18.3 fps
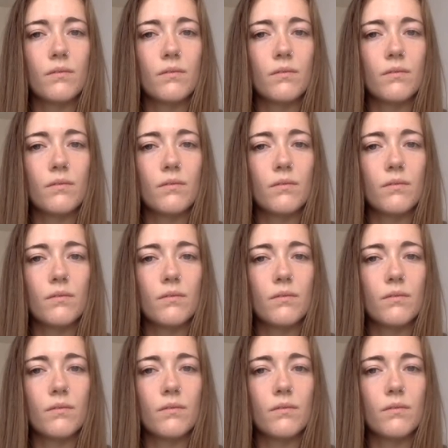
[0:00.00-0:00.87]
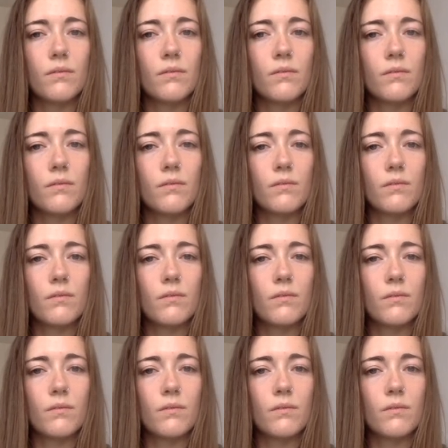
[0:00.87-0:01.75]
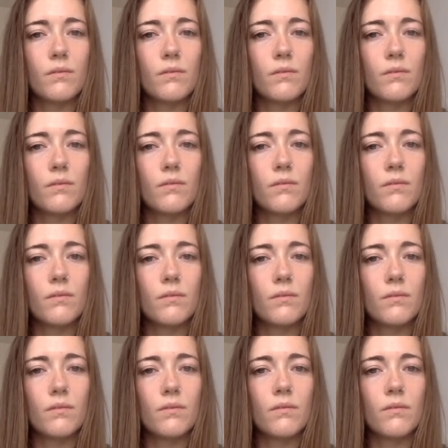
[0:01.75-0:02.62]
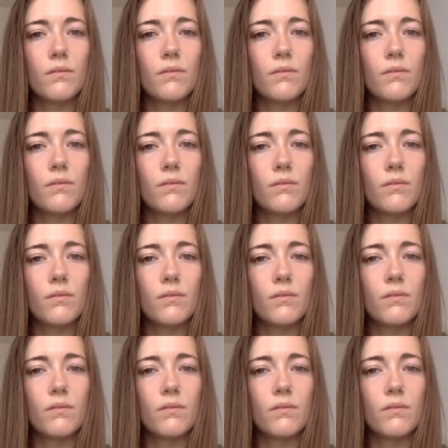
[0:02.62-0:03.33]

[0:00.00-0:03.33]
[no speech]